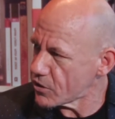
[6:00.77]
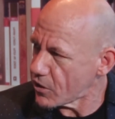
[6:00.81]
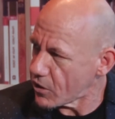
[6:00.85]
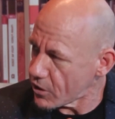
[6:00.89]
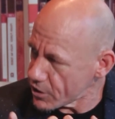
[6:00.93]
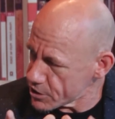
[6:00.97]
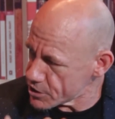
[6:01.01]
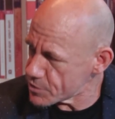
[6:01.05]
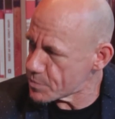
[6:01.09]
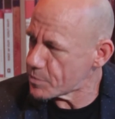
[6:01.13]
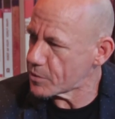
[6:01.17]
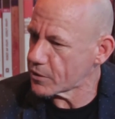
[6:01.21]

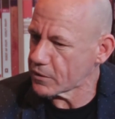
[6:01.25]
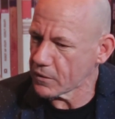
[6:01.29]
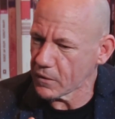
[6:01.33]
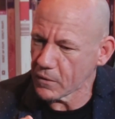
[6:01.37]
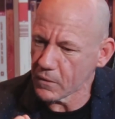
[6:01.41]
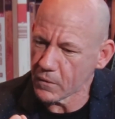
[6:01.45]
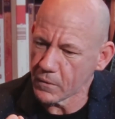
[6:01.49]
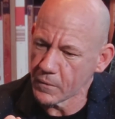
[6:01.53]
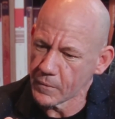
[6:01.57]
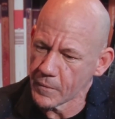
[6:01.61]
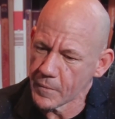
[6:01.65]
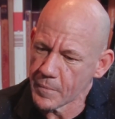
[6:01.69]

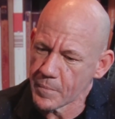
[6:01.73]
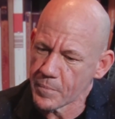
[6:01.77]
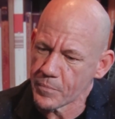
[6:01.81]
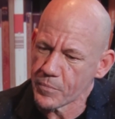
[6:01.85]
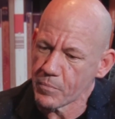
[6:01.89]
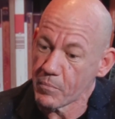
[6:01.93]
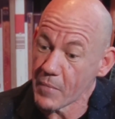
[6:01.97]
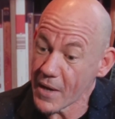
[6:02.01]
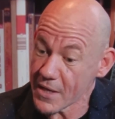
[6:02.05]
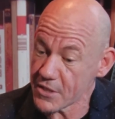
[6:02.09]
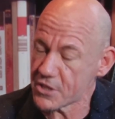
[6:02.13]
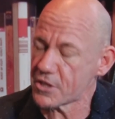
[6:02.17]
Hospital
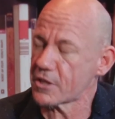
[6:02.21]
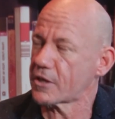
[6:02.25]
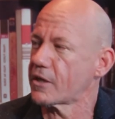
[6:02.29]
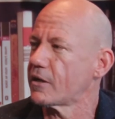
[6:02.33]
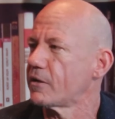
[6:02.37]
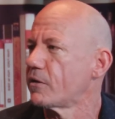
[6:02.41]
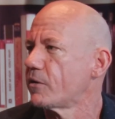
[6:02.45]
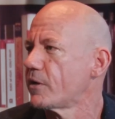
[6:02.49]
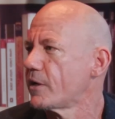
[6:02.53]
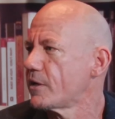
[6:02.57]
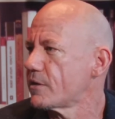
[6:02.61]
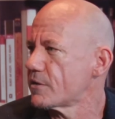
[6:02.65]

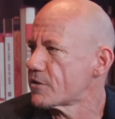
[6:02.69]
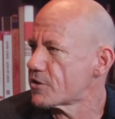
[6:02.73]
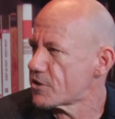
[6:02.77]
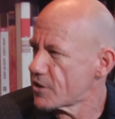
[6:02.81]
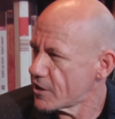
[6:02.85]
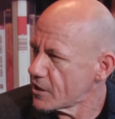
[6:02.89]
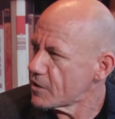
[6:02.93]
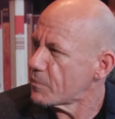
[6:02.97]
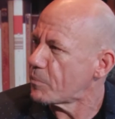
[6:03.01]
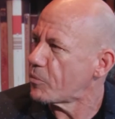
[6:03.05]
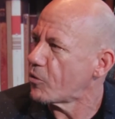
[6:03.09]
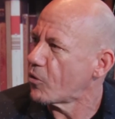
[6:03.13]
massacre in
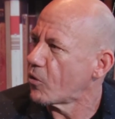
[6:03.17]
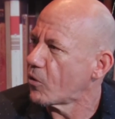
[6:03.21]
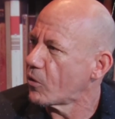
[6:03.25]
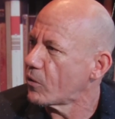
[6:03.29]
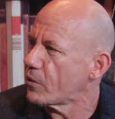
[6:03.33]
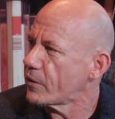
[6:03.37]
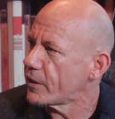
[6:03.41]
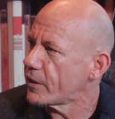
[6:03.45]
Singapore,